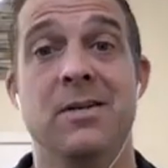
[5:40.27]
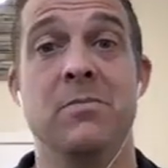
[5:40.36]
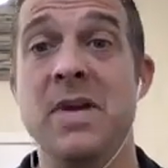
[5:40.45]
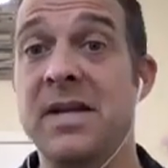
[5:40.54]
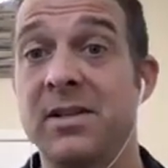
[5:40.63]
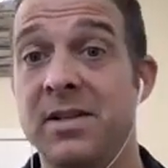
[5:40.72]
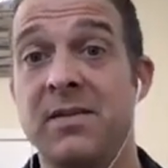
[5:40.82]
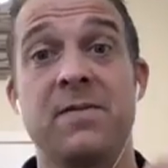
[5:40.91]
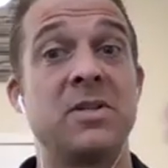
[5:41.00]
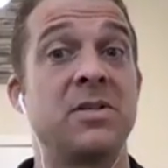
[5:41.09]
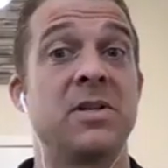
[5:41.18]
mentally,
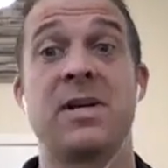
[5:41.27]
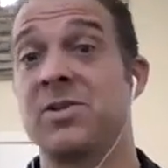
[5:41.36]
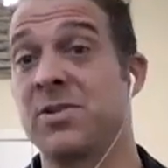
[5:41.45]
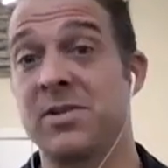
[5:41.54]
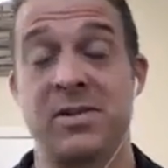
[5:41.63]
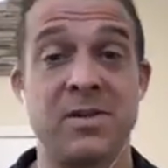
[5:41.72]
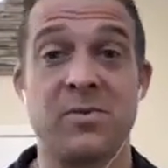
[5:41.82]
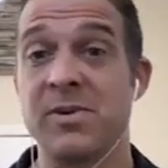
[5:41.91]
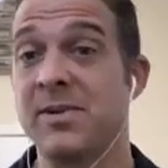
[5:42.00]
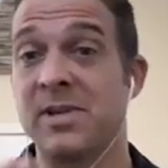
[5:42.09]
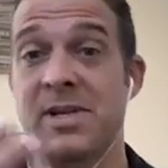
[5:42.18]
physiologically,
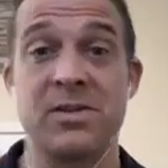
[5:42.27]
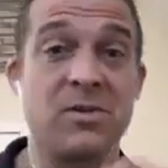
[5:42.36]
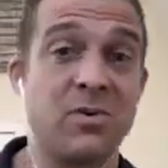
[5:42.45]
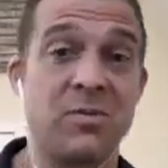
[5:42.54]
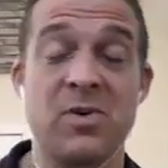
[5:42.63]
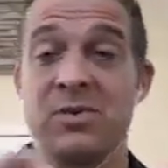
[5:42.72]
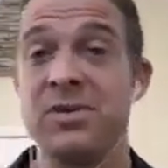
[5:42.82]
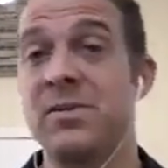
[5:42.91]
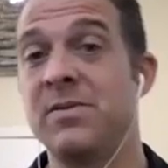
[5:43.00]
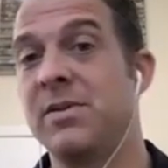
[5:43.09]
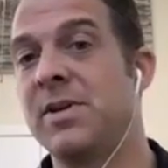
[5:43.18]
with like the hormones and
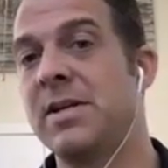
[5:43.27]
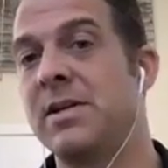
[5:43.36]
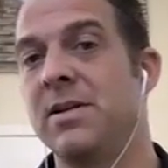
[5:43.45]
everything.